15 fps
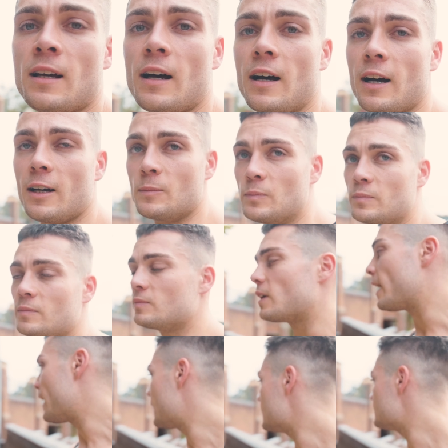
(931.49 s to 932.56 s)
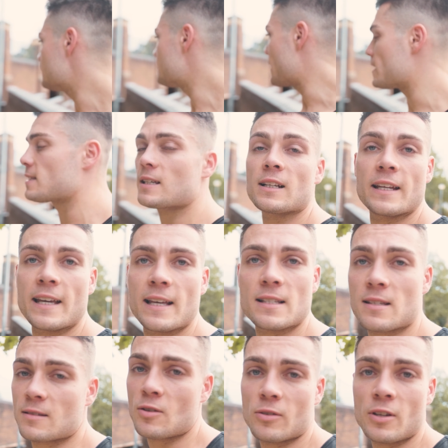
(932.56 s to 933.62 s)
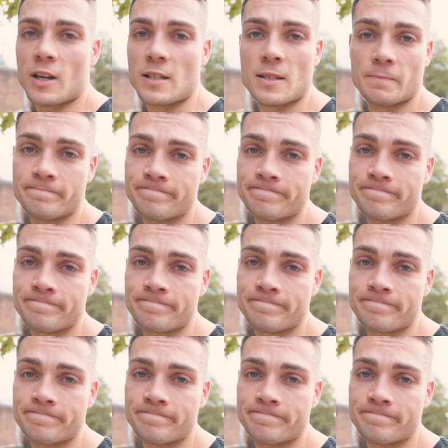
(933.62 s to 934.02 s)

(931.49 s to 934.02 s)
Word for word: Um, and basically it's not nice.